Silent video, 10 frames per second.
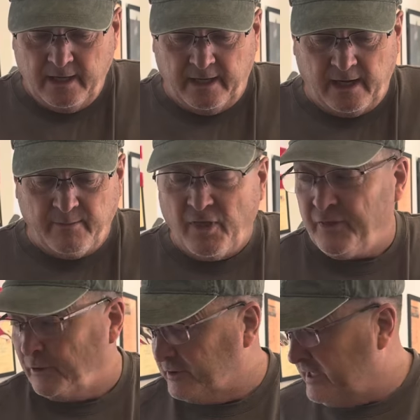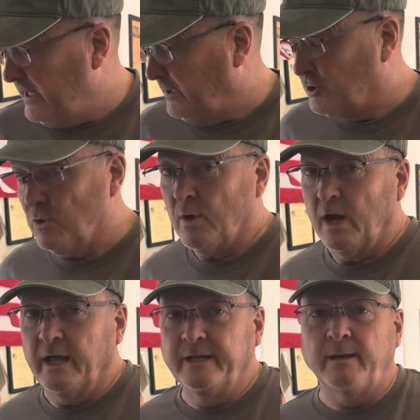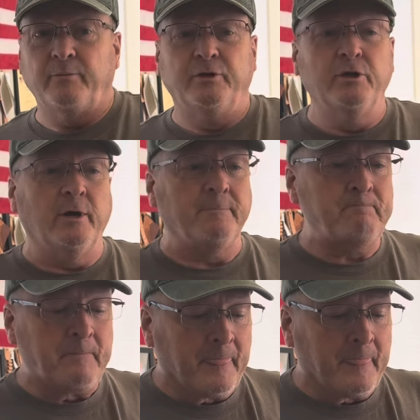And I'm at 13. So what I'll end up doing